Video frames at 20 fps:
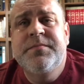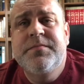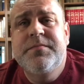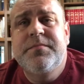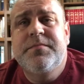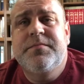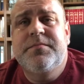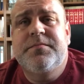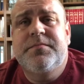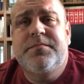
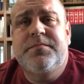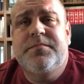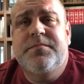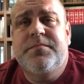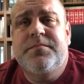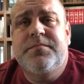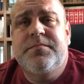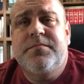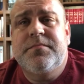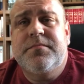
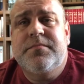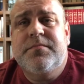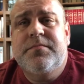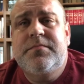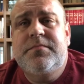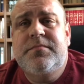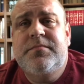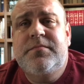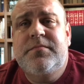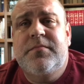
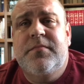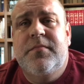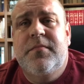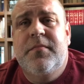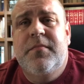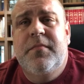No one is speaking in this clip.